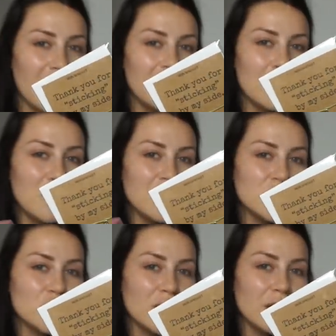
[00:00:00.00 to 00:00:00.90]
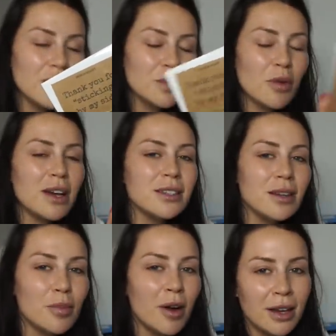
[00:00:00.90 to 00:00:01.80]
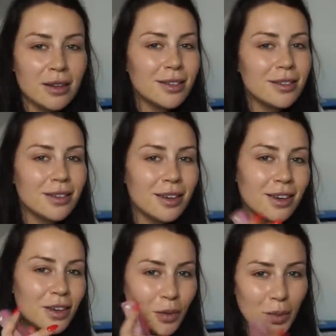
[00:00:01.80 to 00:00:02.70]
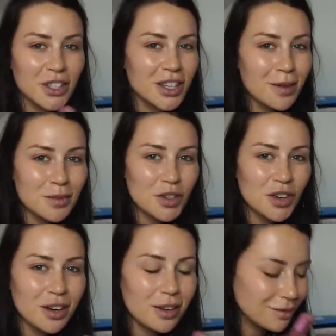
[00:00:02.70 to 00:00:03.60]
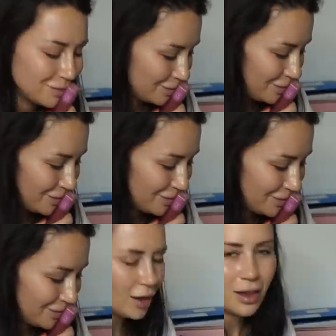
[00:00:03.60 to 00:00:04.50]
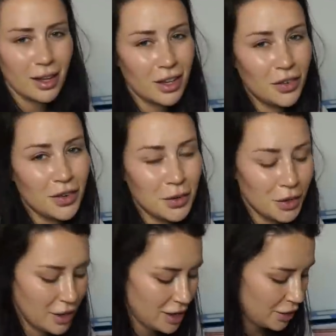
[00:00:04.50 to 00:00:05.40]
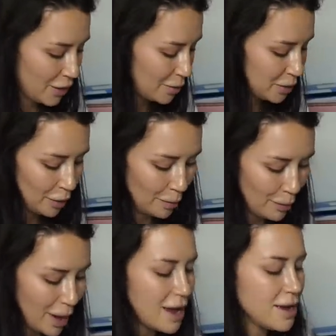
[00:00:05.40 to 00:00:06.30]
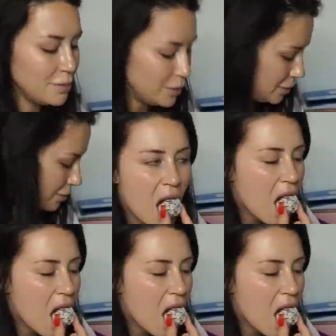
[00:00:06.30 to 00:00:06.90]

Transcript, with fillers: and then when the string of this bracelet breaks, your wish comes true. Thank you, Feel Unique, you absolute babes.